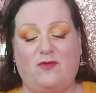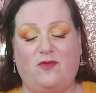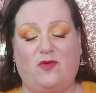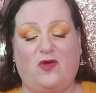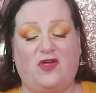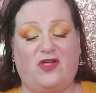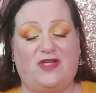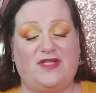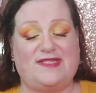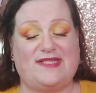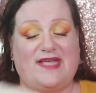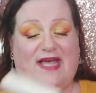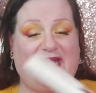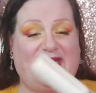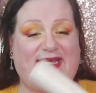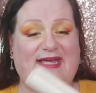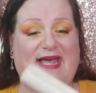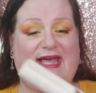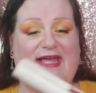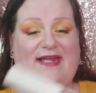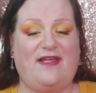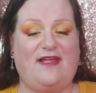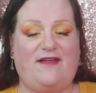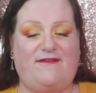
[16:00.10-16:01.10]
was,
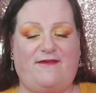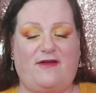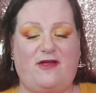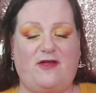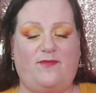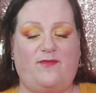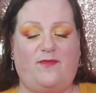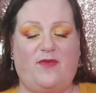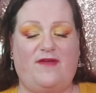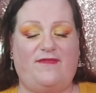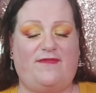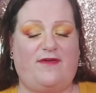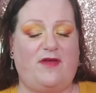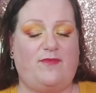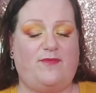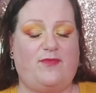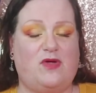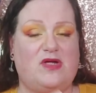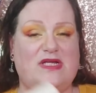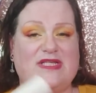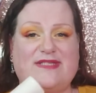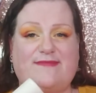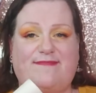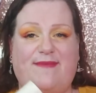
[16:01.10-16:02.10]
again, if I
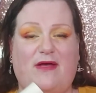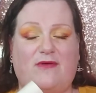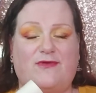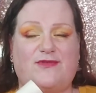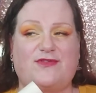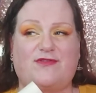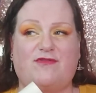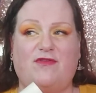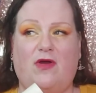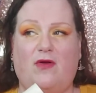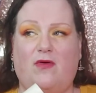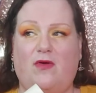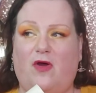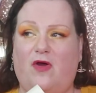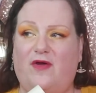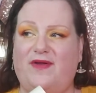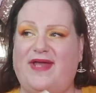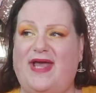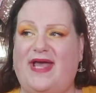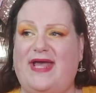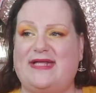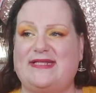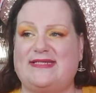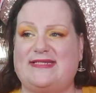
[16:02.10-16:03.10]
bought a spell scroll on
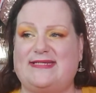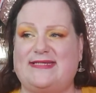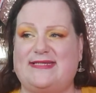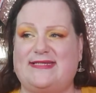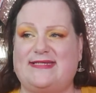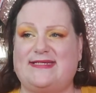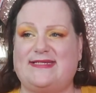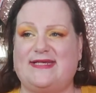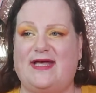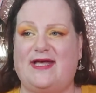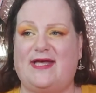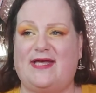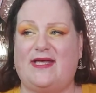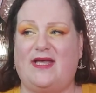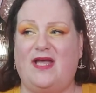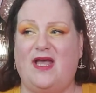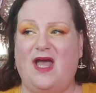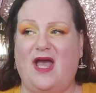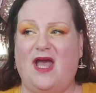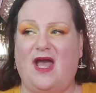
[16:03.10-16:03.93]
Etsy, say,